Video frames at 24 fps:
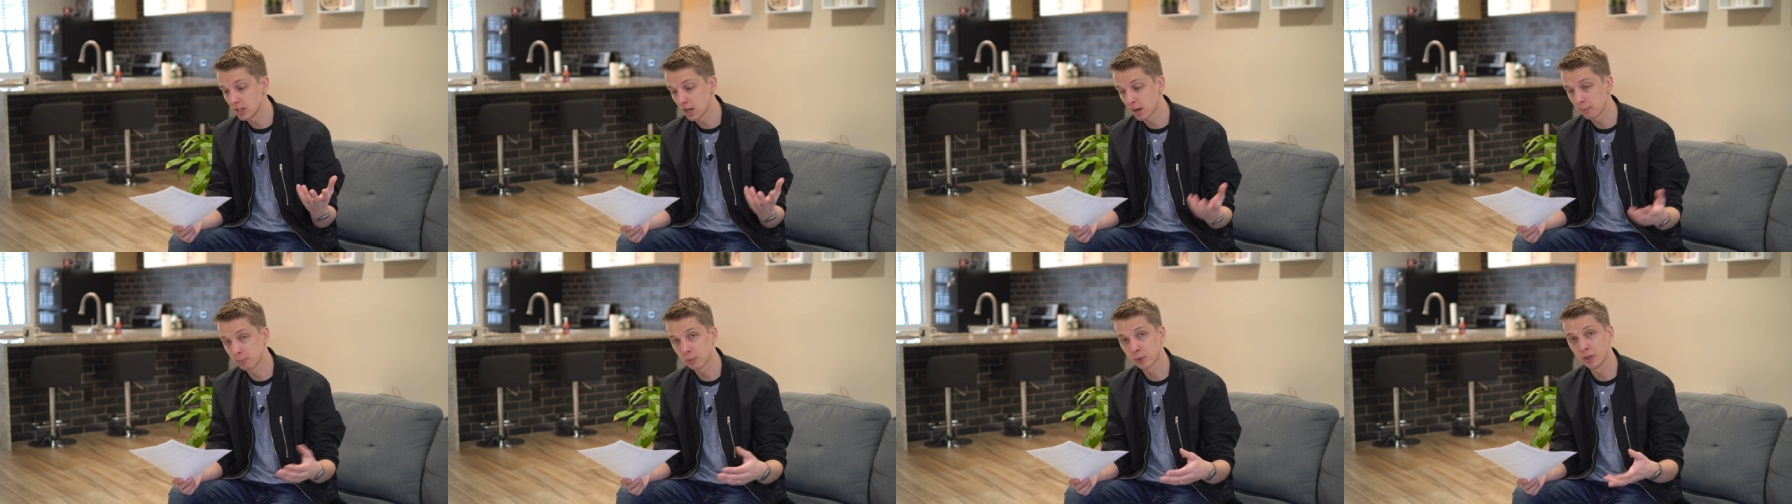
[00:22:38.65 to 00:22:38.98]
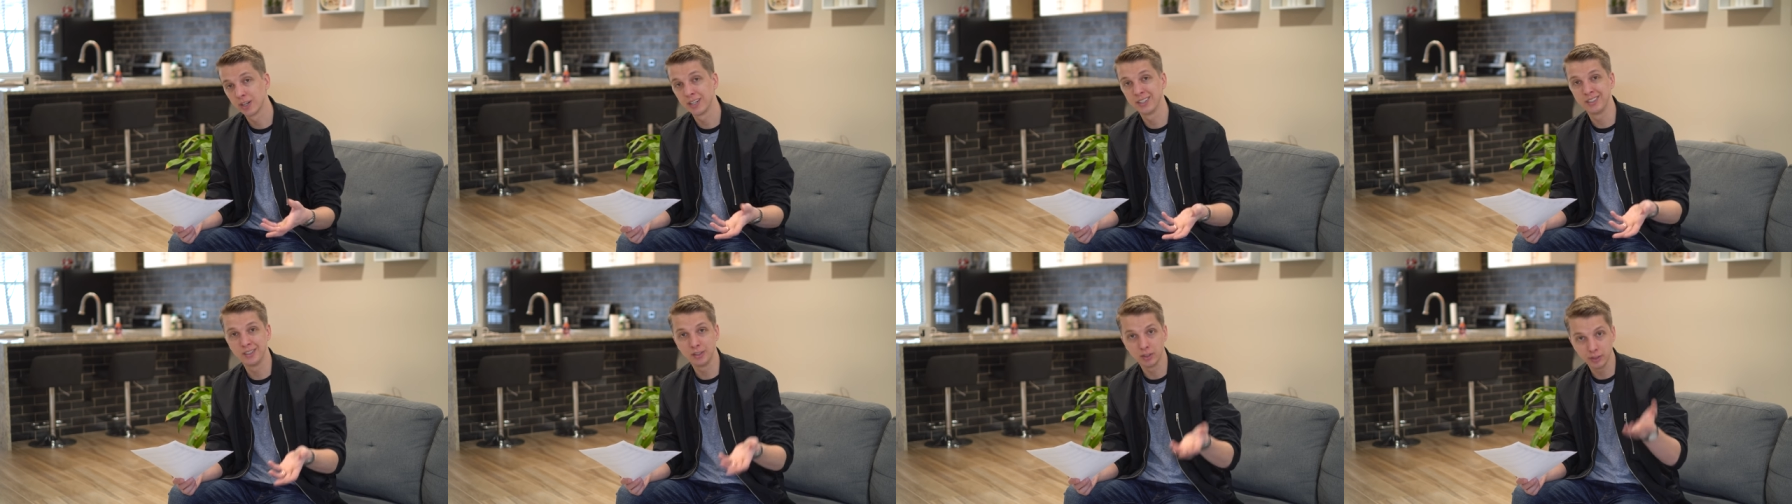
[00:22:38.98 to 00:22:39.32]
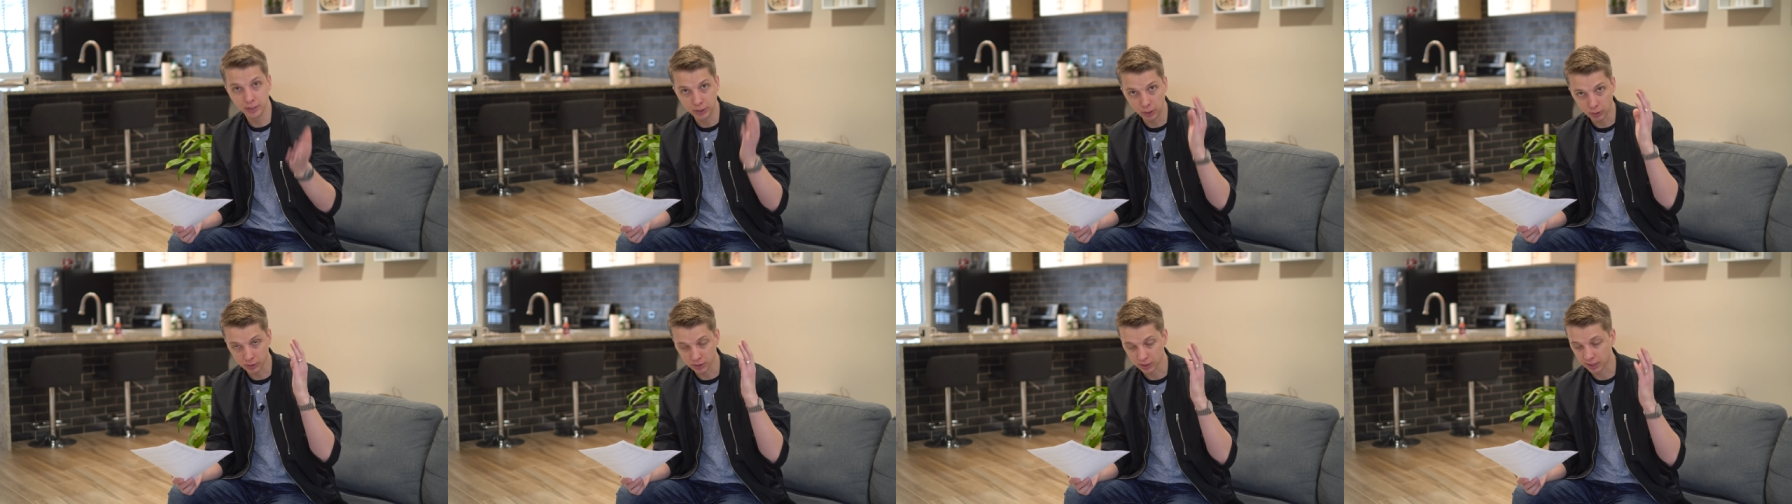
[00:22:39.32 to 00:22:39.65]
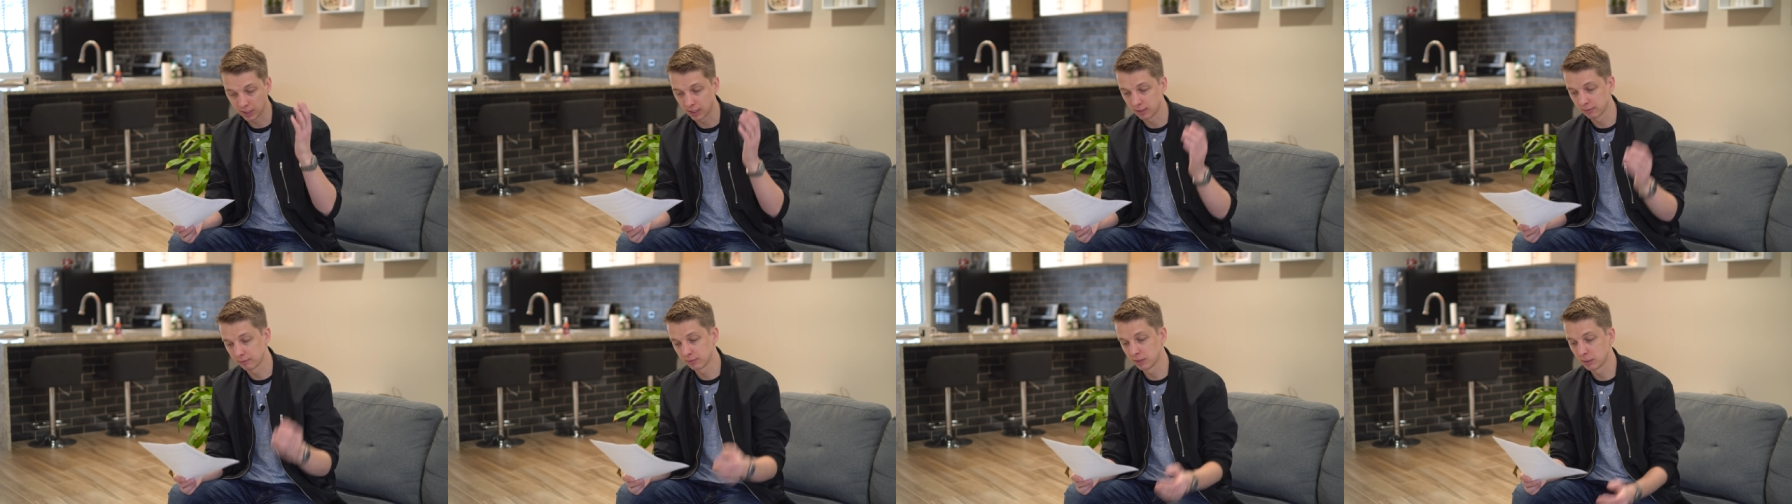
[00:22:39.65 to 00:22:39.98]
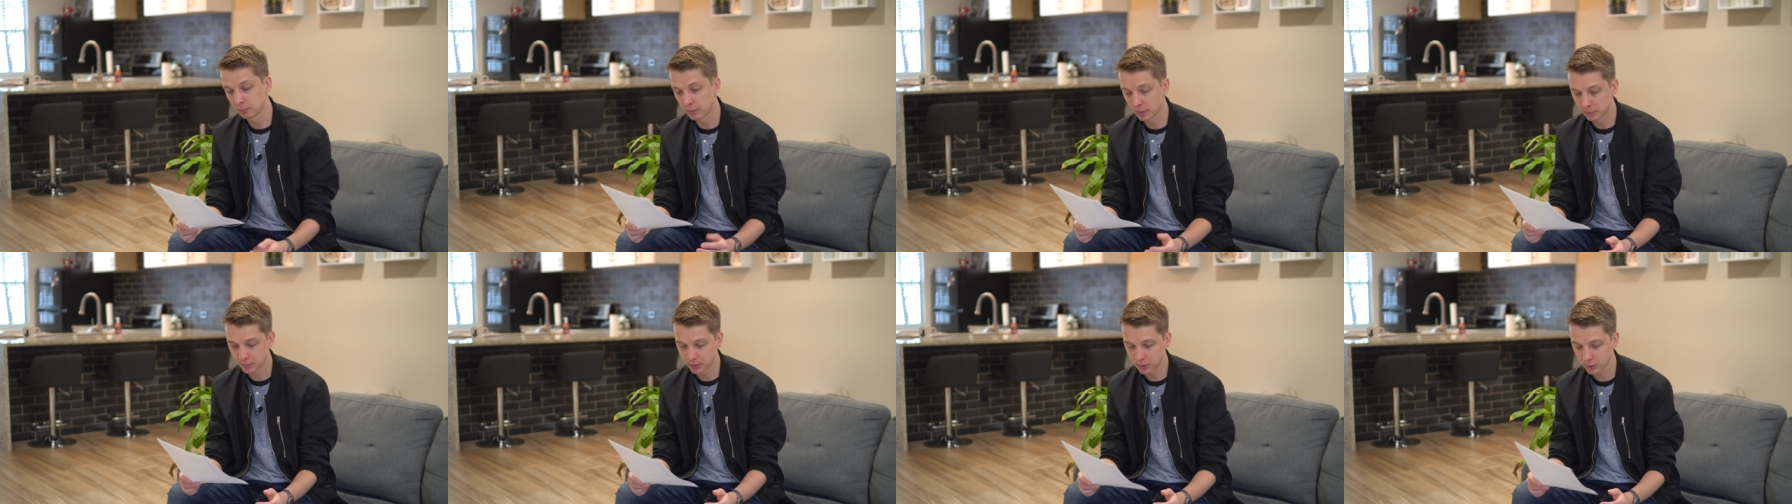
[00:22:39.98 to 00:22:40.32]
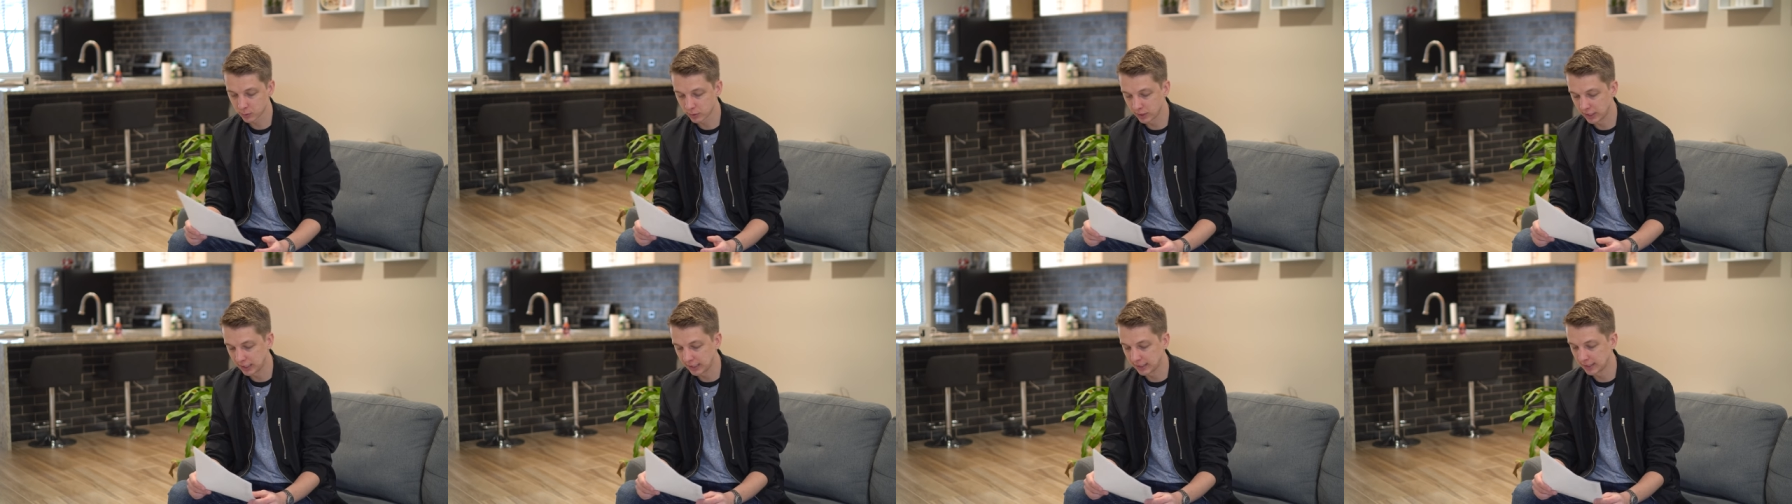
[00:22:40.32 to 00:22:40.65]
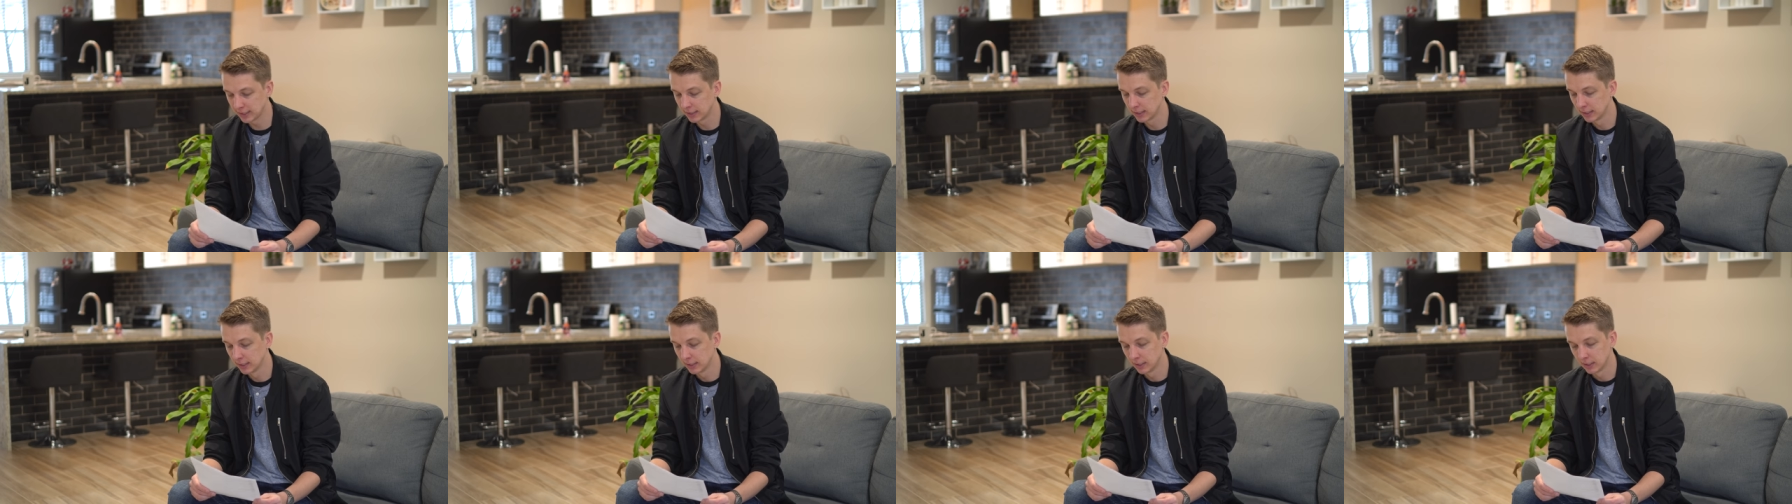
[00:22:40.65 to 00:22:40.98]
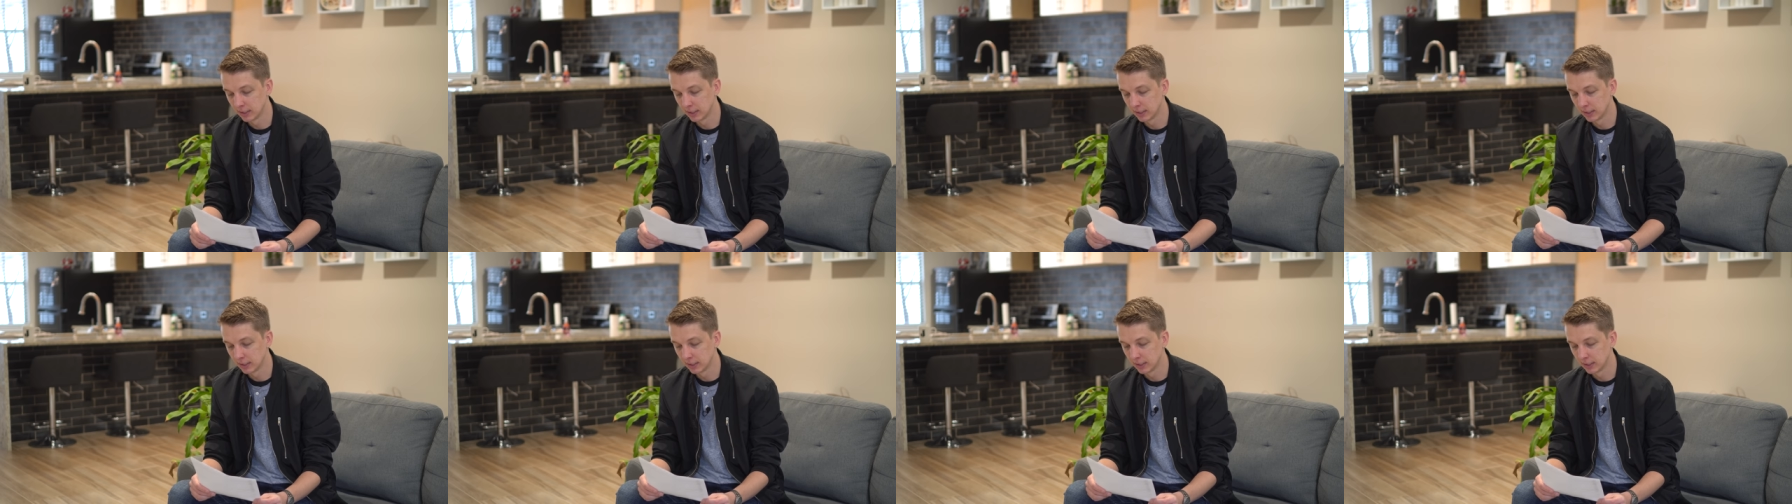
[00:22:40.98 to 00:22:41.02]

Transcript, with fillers: to upgrade. You also get a flip up screen.